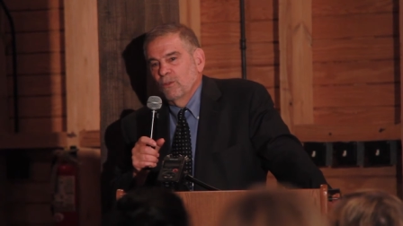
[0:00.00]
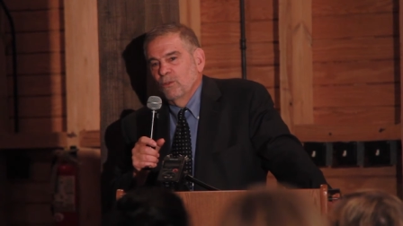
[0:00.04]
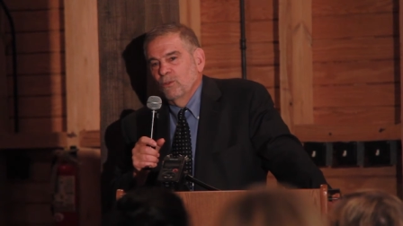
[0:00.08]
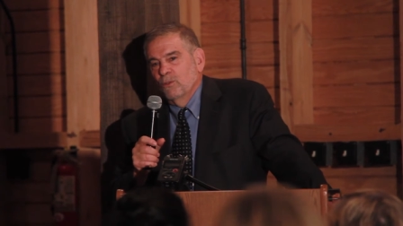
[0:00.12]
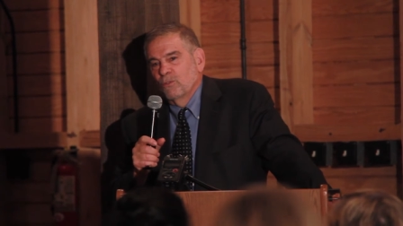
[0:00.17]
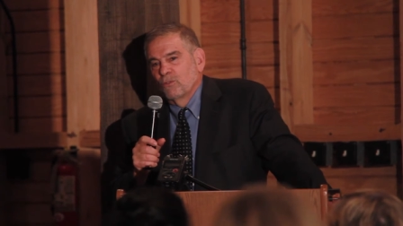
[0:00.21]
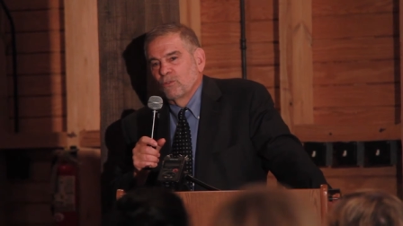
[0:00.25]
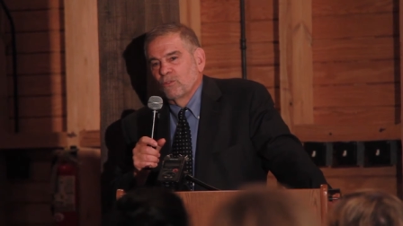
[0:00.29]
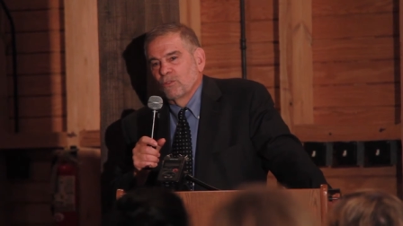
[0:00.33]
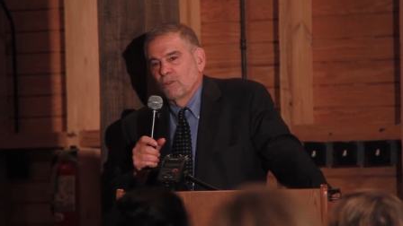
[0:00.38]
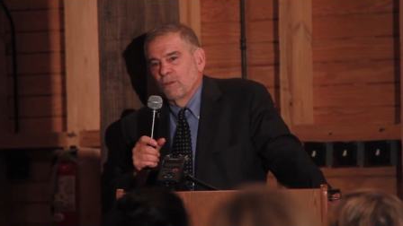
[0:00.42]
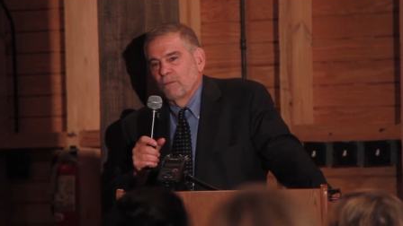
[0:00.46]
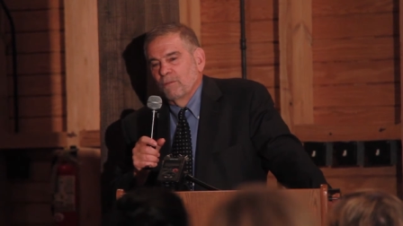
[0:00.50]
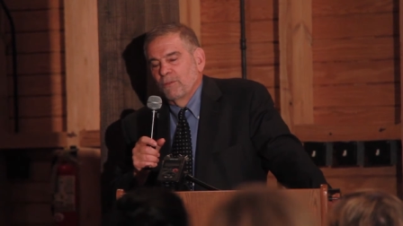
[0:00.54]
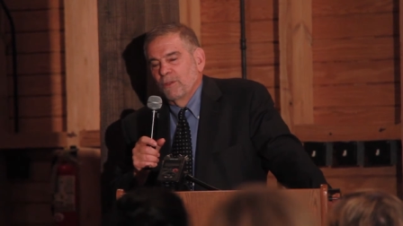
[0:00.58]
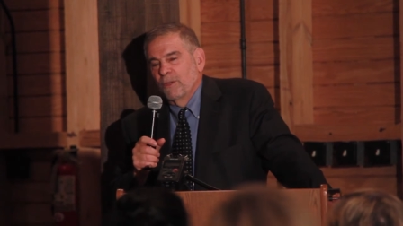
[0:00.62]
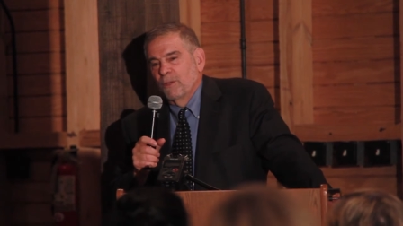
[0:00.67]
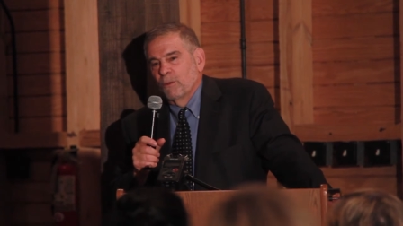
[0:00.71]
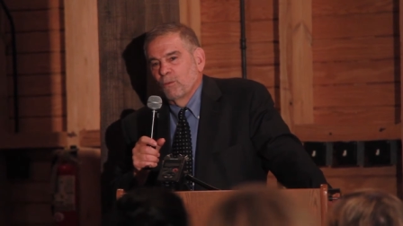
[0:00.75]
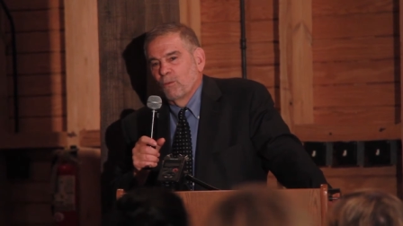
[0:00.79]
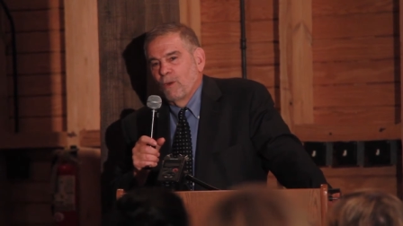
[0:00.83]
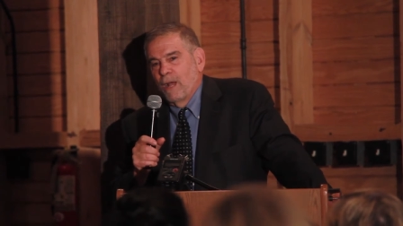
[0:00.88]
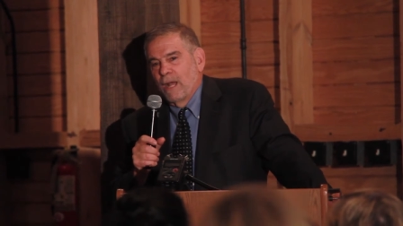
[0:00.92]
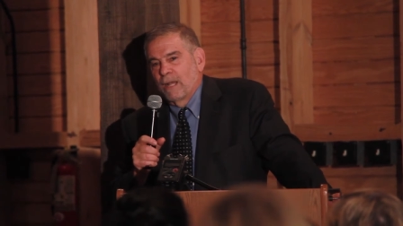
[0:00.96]
use of
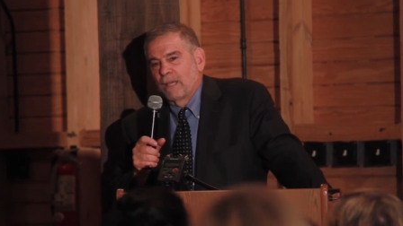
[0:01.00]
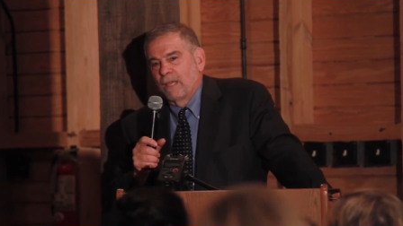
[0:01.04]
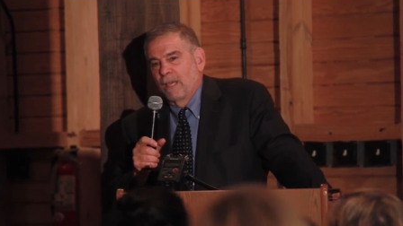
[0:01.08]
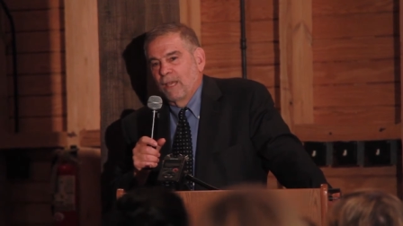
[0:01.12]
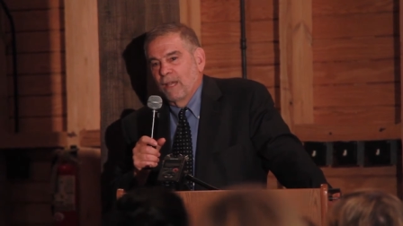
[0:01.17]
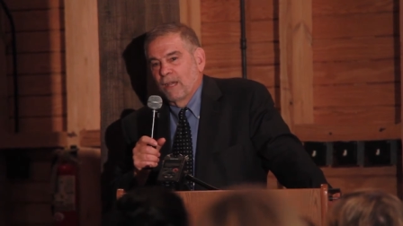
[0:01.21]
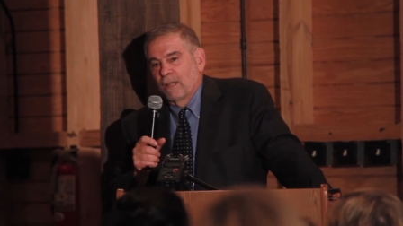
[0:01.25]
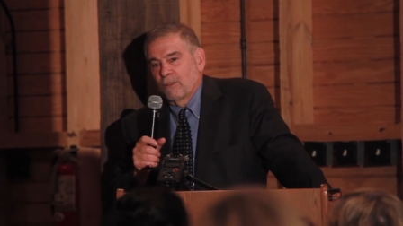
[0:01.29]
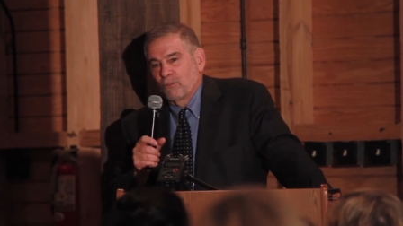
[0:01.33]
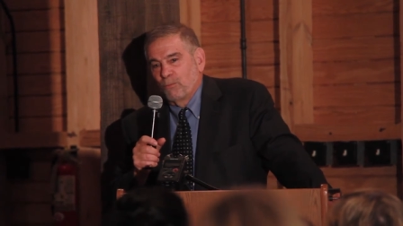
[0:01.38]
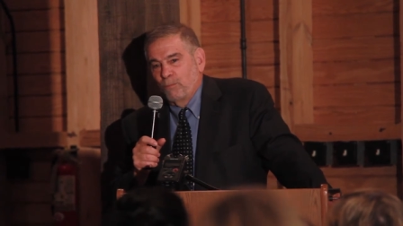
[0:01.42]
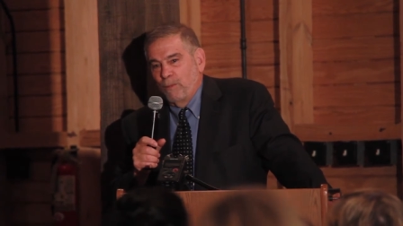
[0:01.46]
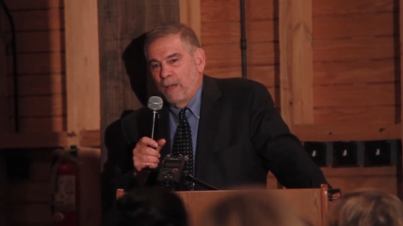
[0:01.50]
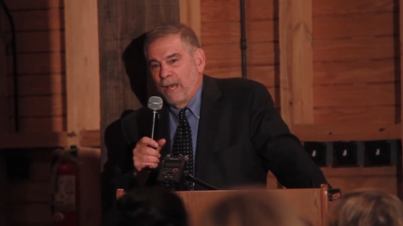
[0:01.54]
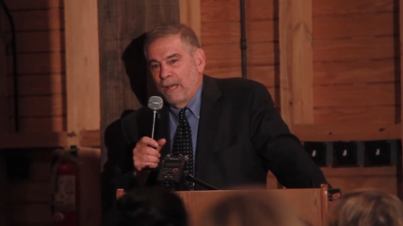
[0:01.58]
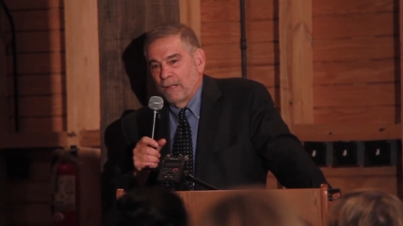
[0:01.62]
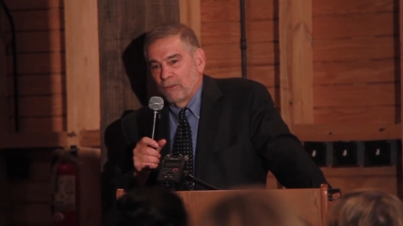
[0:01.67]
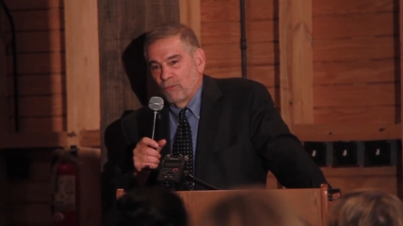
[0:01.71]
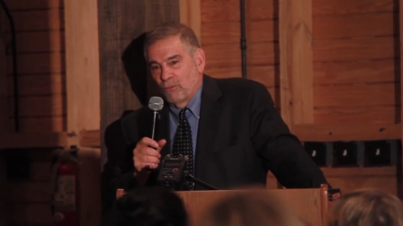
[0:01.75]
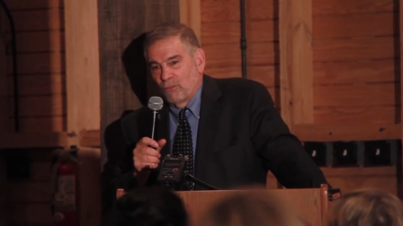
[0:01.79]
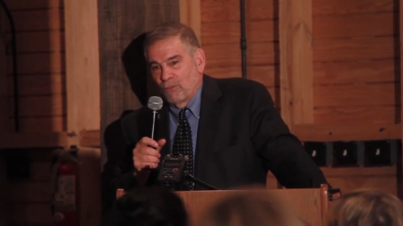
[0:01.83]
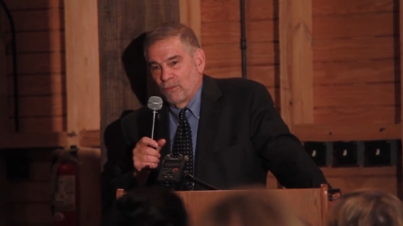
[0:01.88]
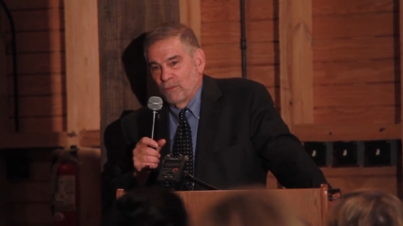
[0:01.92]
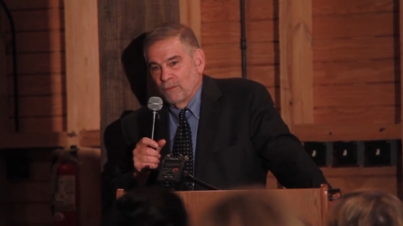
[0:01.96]
the Iraqi
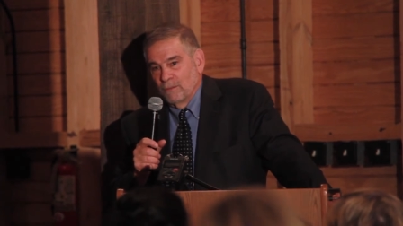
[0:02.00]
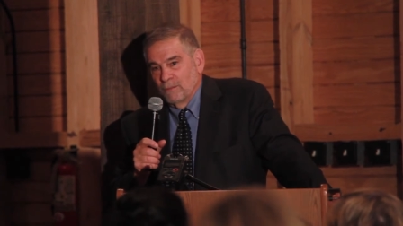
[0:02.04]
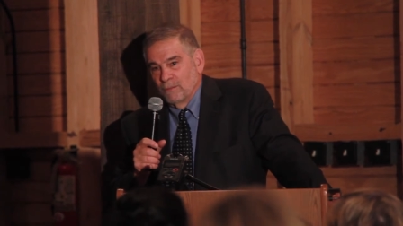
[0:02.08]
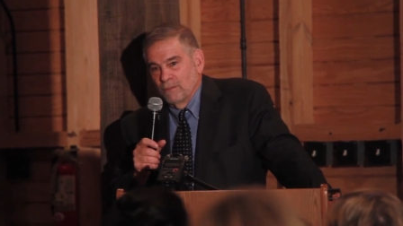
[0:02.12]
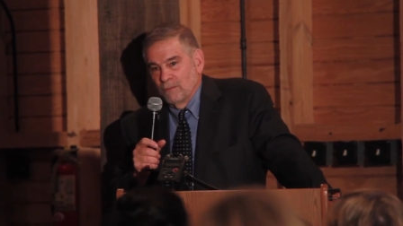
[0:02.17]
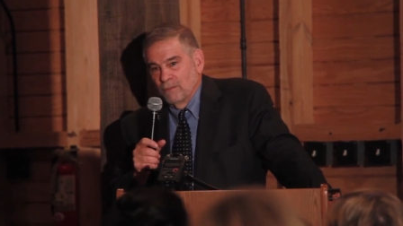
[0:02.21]
expats